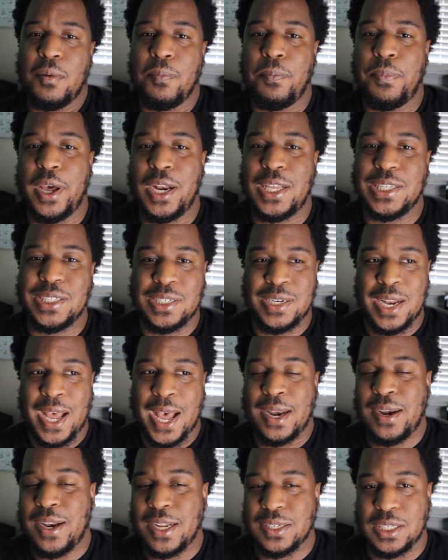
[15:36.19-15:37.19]
But it's
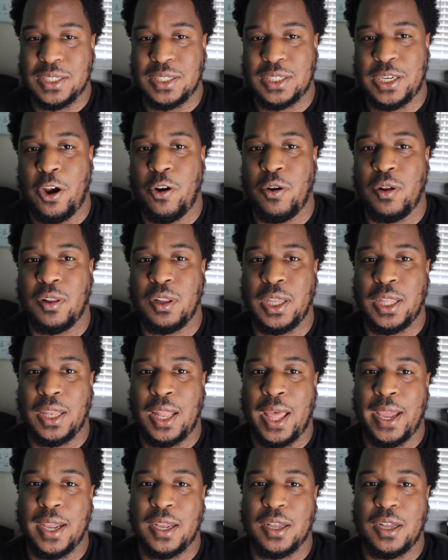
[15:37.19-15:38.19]
not necessarily
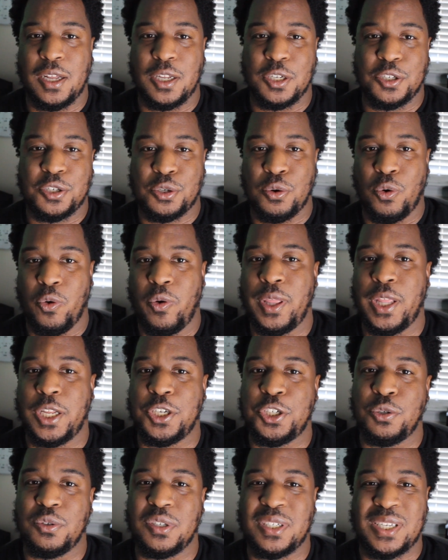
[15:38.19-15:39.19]
like a story
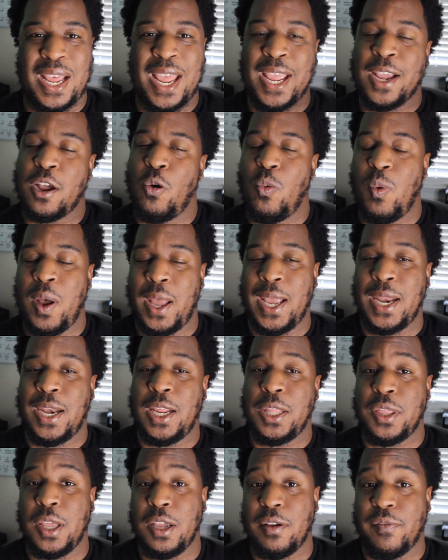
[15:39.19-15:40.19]
that you take away
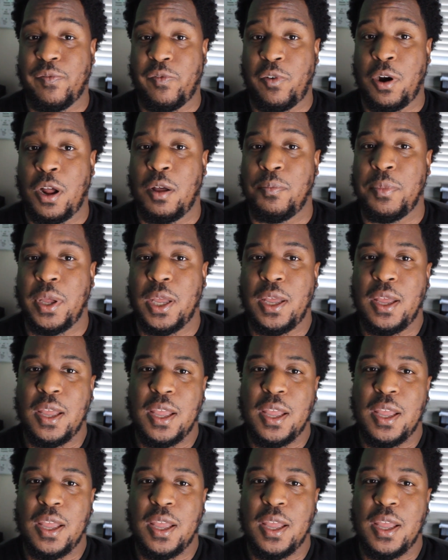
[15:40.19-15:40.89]
anything from.